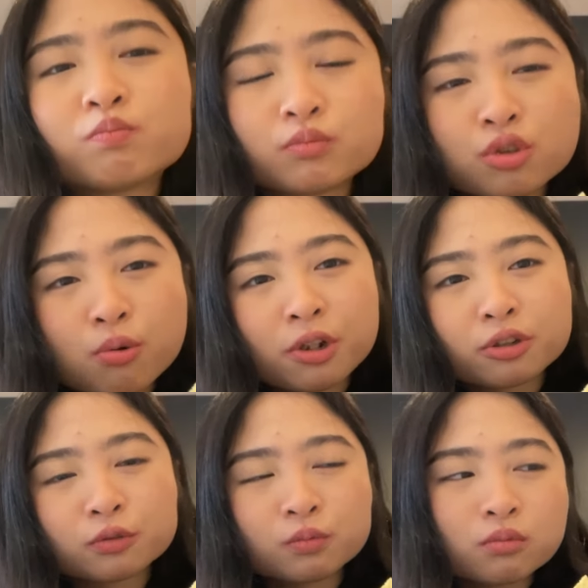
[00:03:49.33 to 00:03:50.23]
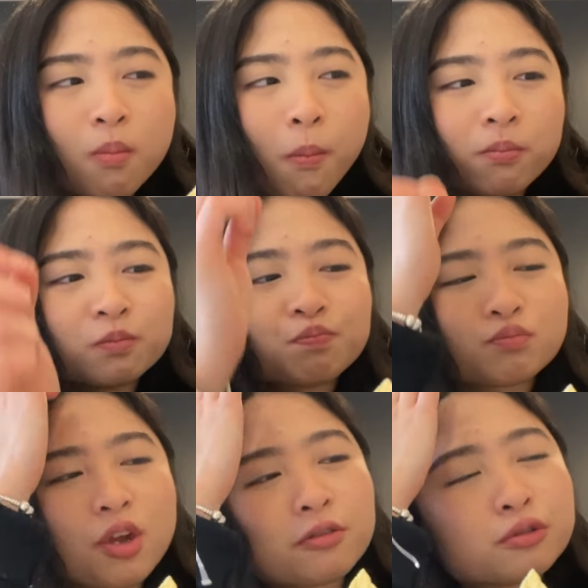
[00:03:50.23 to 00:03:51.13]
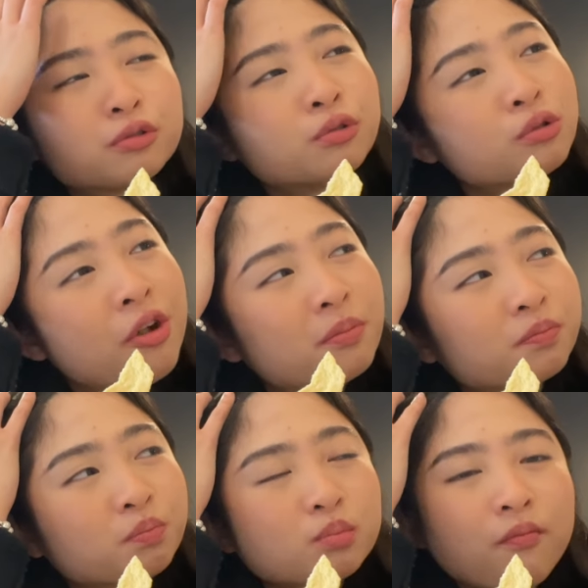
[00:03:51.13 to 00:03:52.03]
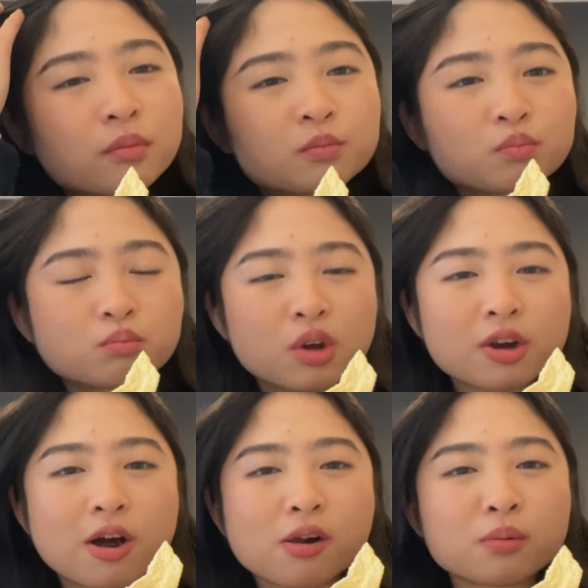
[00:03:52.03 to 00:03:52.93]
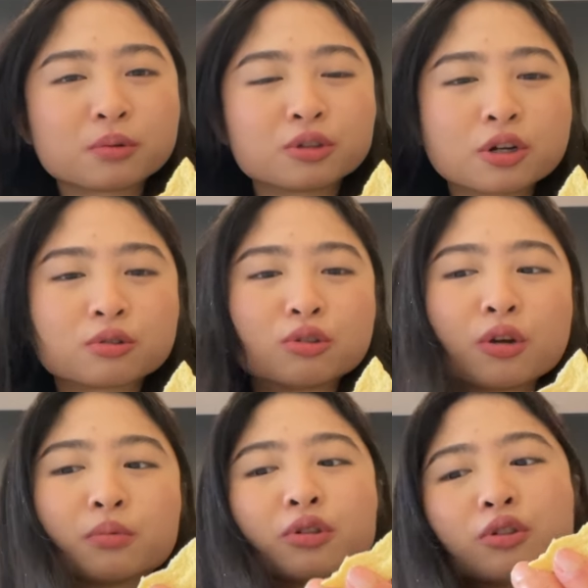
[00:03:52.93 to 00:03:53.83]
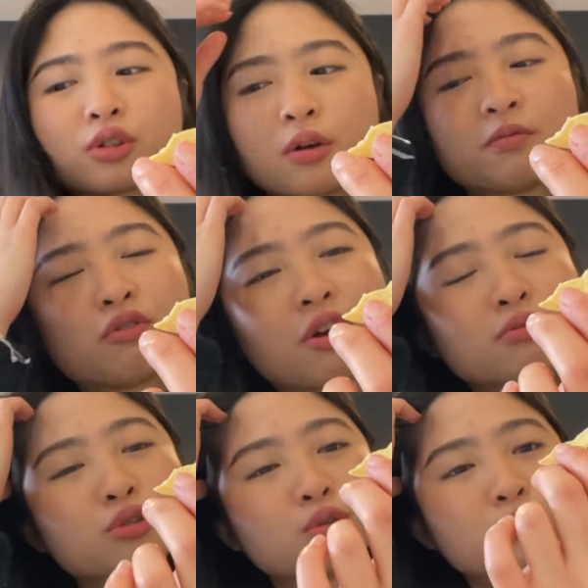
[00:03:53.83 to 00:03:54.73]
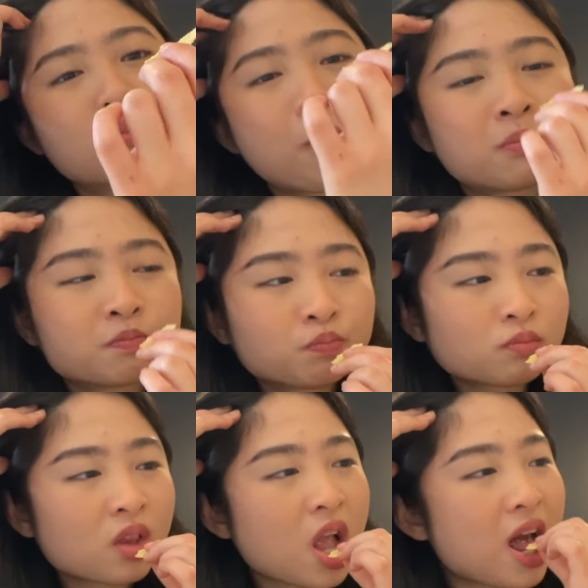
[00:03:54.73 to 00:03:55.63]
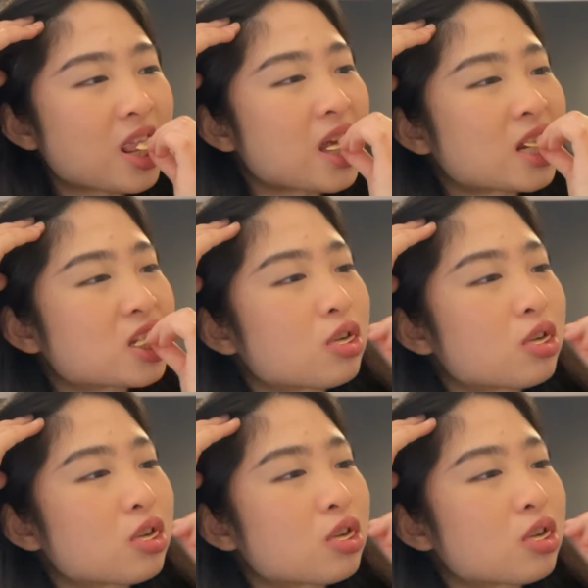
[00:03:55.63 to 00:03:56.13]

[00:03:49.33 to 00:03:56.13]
Anyway, I should do that my collab project today because I'm flying with students and then